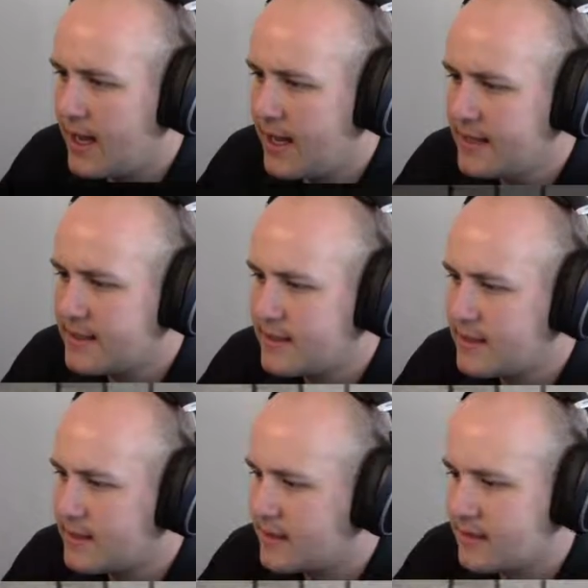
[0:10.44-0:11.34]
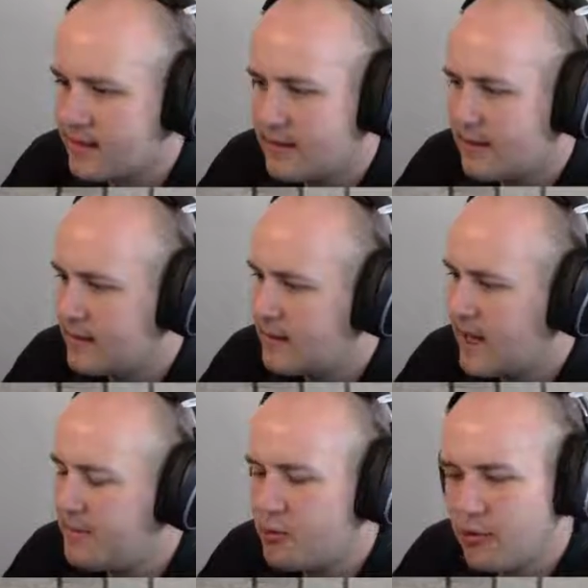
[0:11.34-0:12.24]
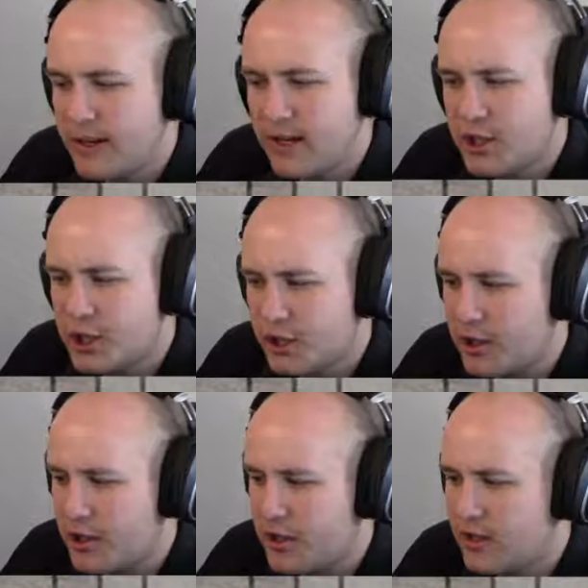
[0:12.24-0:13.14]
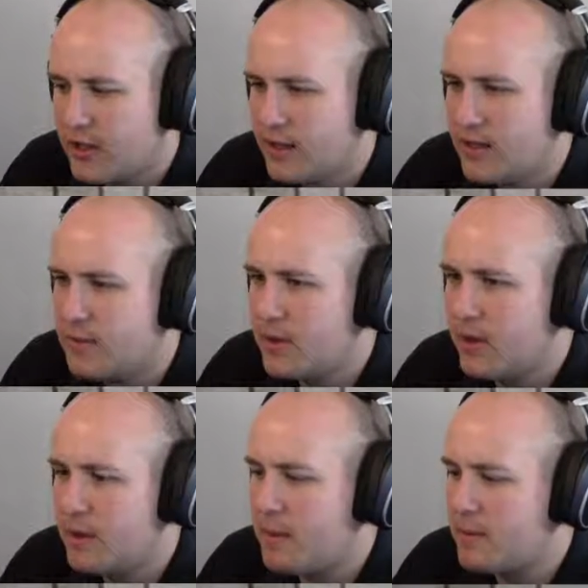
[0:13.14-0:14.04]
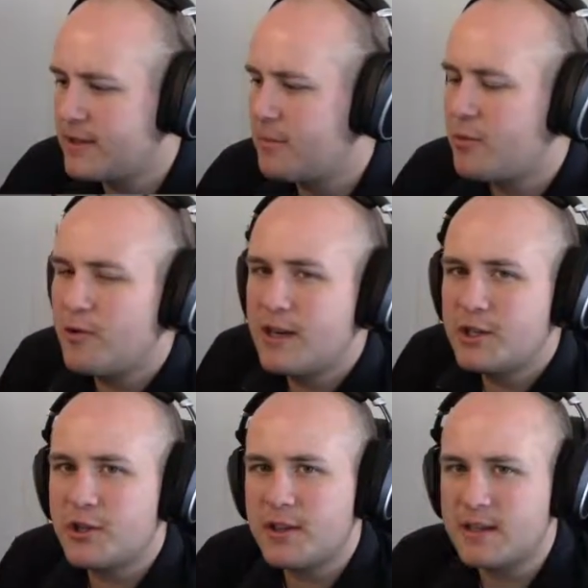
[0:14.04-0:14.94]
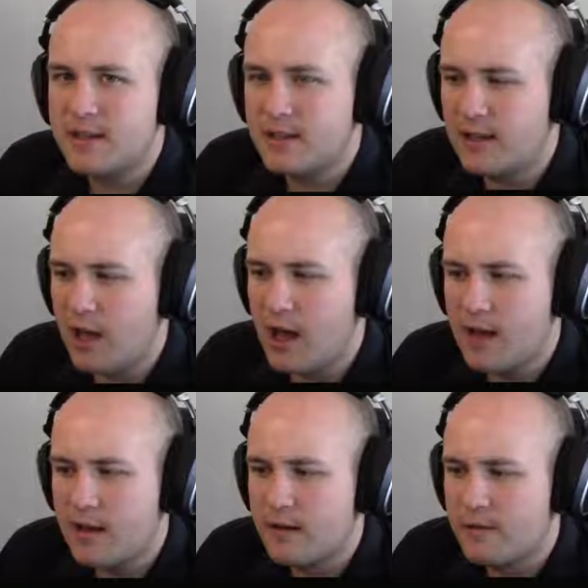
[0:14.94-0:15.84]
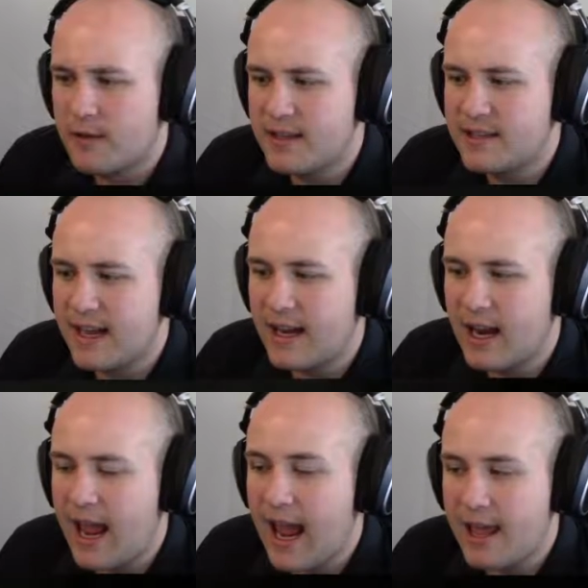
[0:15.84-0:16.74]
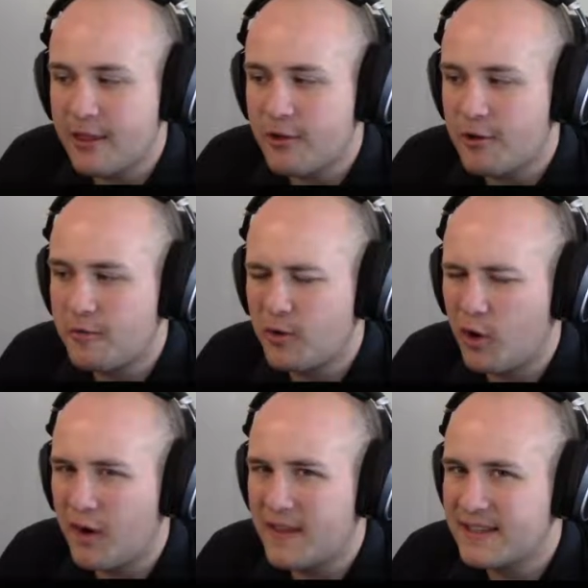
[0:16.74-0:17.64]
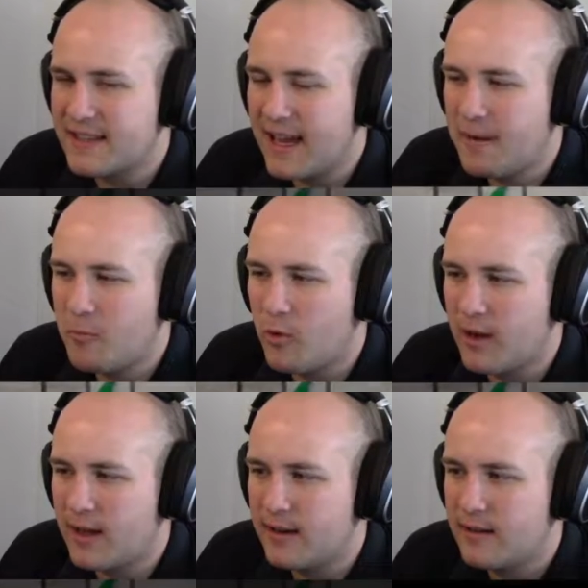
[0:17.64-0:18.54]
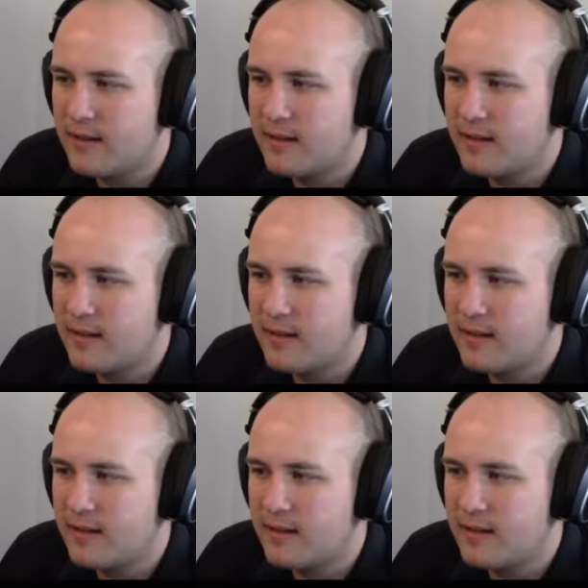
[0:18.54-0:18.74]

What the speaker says: I guess I'm pretty sure. Let me look at my notes. I'm pretty sure the lock for the second and third floor are the same one.